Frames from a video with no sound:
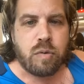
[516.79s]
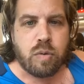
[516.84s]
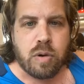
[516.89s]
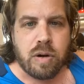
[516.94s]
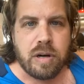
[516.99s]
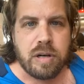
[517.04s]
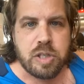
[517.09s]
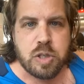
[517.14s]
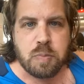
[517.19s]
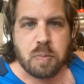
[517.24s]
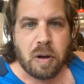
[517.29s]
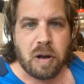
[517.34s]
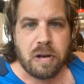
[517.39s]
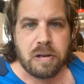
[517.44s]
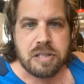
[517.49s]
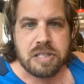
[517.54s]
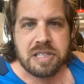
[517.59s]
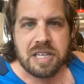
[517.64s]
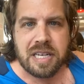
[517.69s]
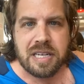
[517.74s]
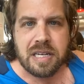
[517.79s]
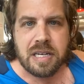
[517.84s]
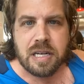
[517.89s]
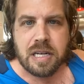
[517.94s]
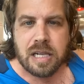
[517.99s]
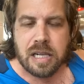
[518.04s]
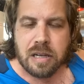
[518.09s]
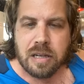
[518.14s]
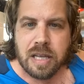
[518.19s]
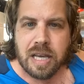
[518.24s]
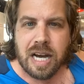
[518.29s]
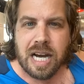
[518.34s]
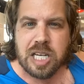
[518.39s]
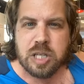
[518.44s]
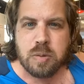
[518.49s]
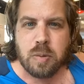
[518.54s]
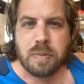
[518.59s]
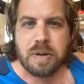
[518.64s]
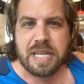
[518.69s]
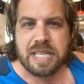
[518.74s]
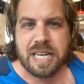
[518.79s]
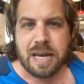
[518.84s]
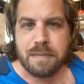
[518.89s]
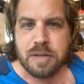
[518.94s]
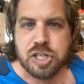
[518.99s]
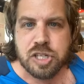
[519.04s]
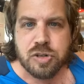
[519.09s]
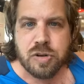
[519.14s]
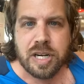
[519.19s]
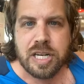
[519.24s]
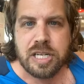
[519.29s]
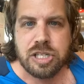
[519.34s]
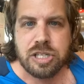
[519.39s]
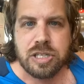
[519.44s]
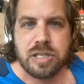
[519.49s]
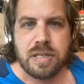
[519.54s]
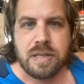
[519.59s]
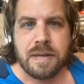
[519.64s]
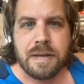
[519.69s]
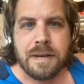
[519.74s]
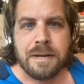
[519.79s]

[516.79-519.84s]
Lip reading: words Paul said to declare the gospel, but demonstration.